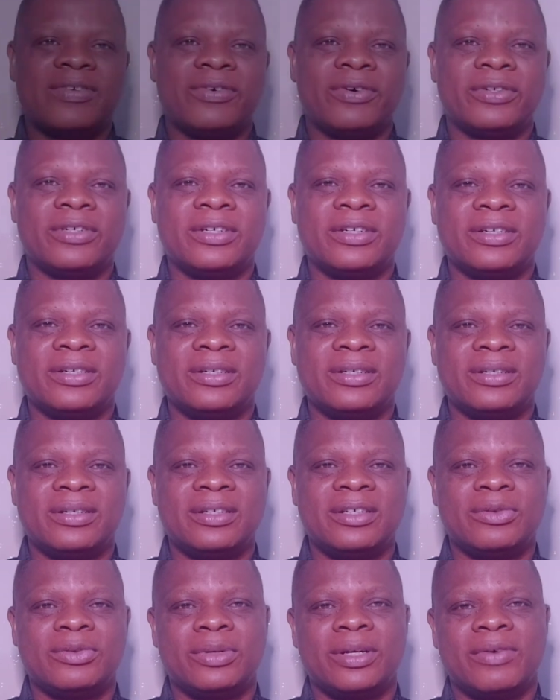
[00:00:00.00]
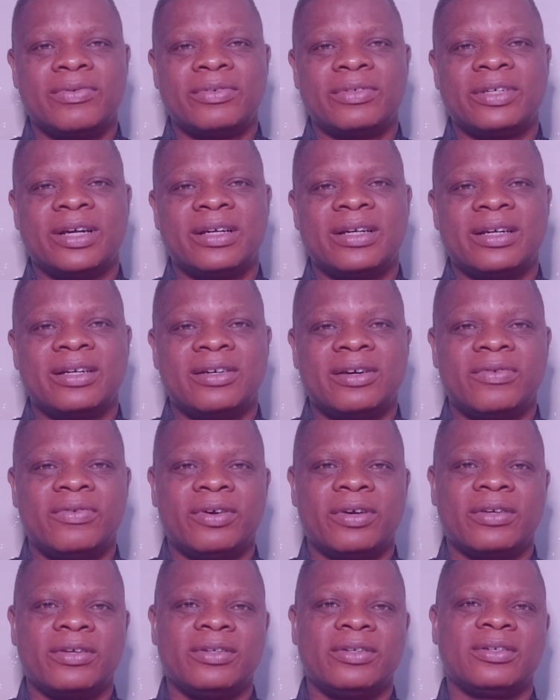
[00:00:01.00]
guys for watching this wonderful channel. Don't
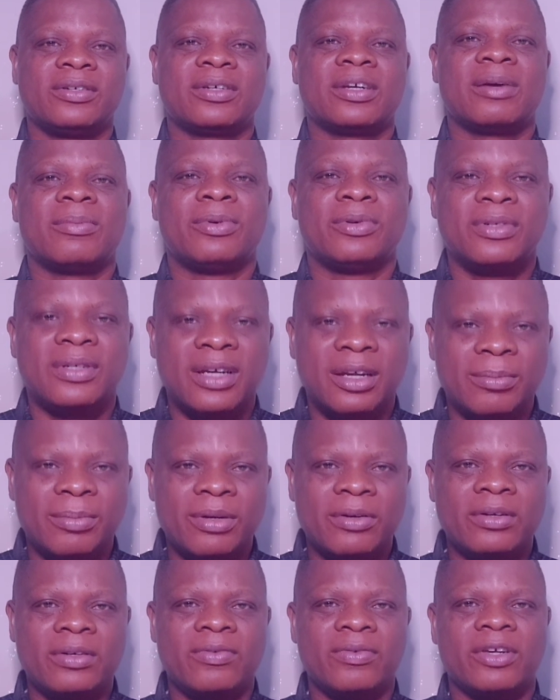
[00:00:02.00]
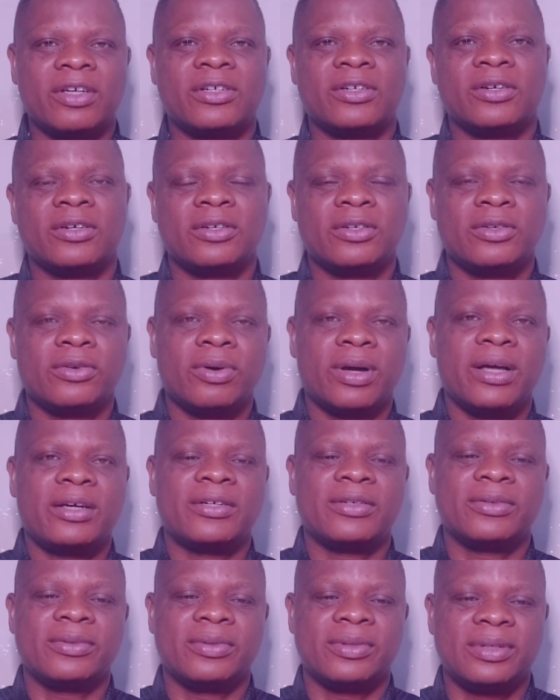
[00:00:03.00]
forget to subscribe button and bell notifications so
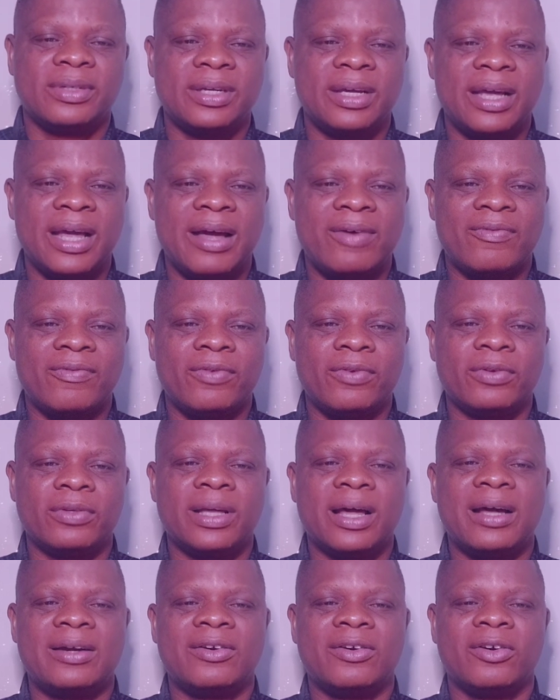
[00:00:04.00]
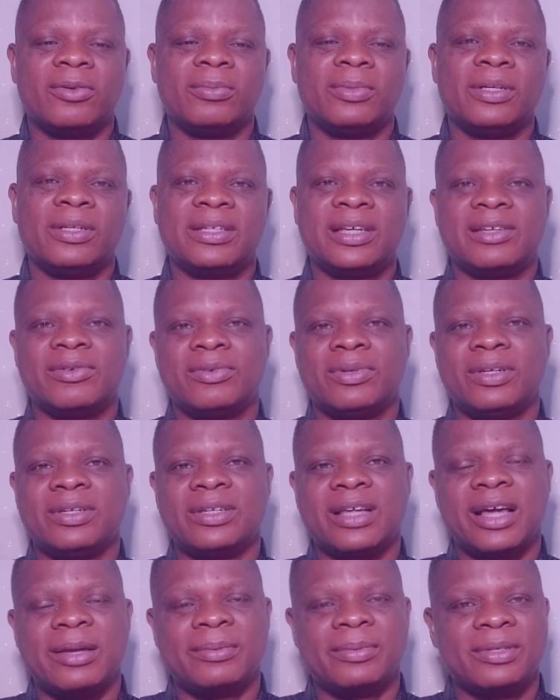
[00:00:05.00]
as to stay uploaded and updated
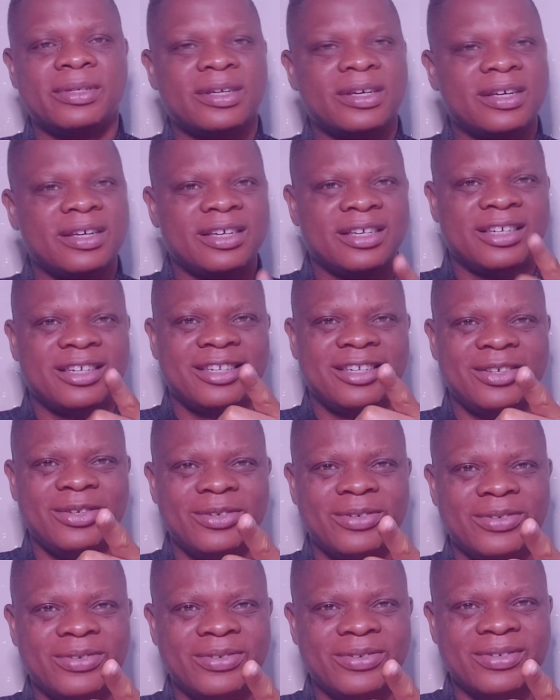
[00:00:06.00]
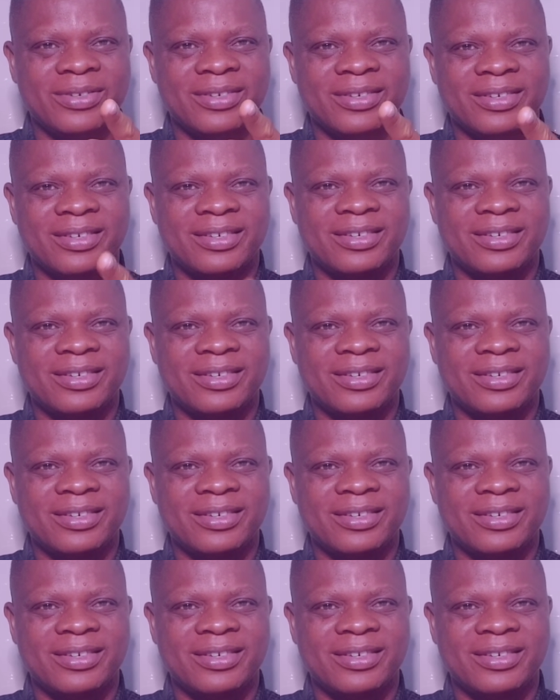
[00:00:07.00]
with the times. See you soon.